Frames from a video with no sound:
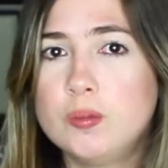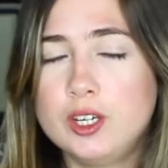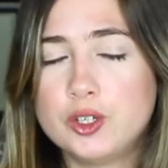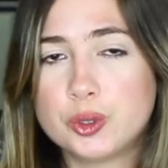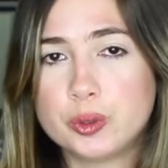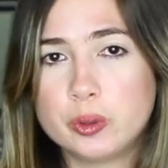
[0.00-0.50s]
be
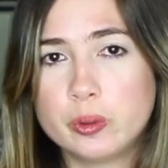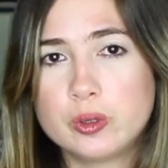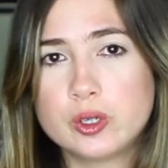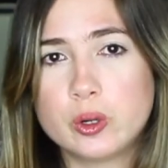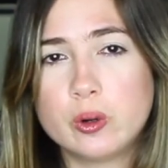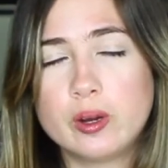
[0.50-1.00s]
true
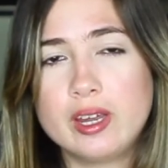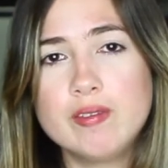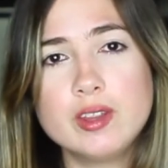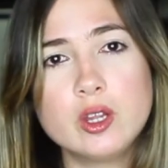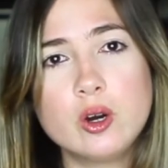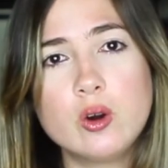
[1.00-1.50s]
so
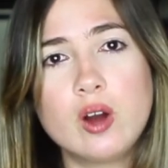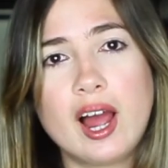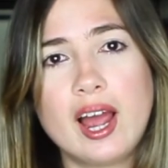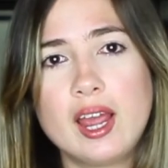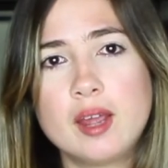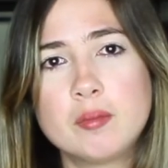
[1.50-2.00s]
even though
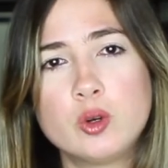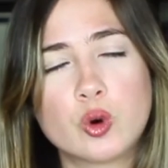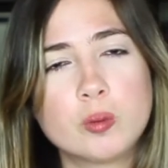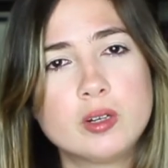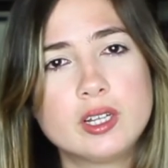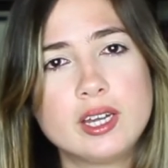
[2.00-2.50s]
I am
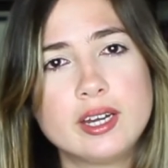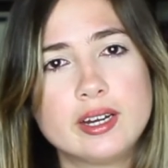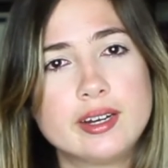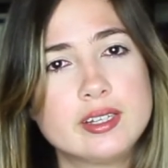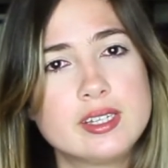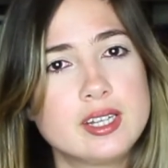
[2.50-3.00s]
normally a